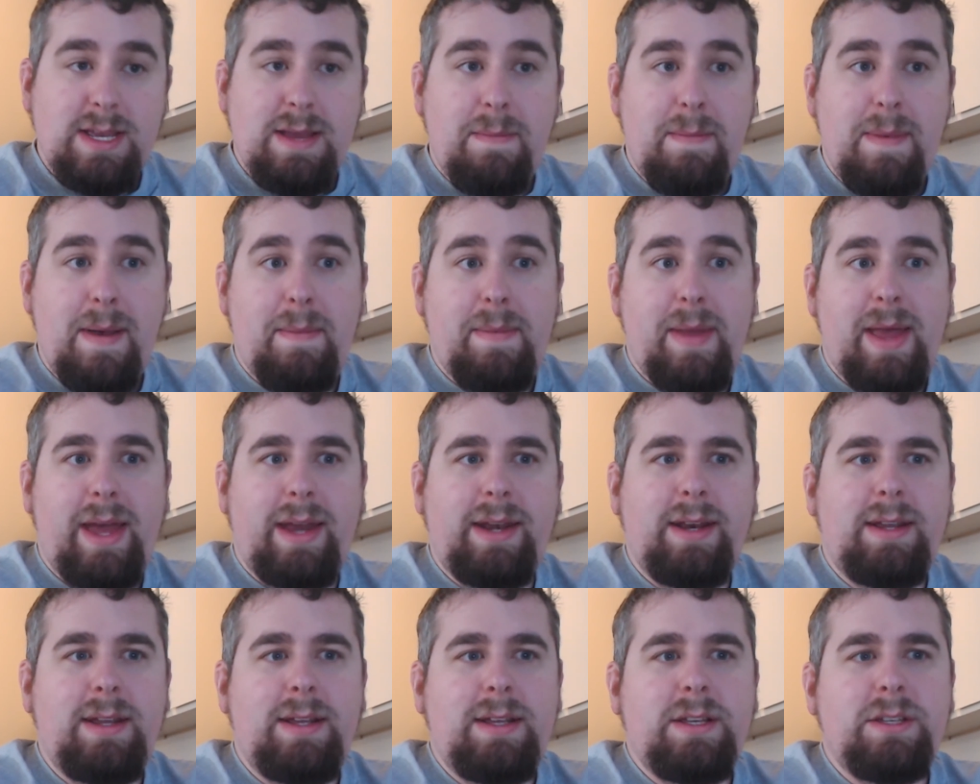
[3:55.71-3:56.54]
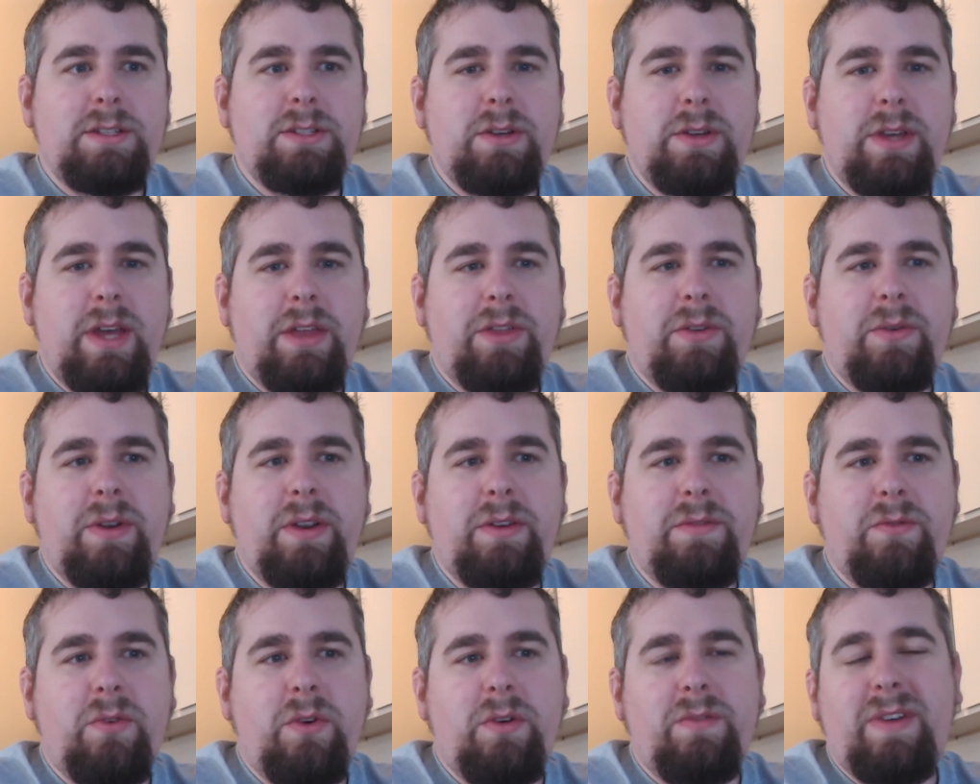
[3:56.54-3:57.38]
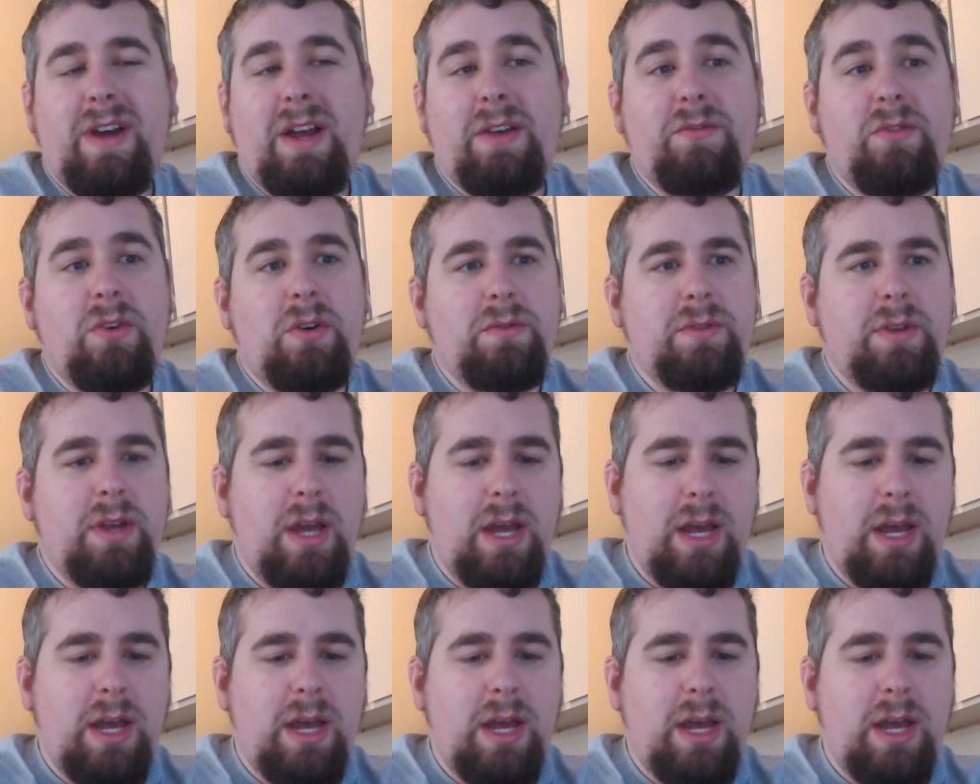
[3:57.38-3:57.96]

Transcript: Not bad. So yeah, three and four, five won't.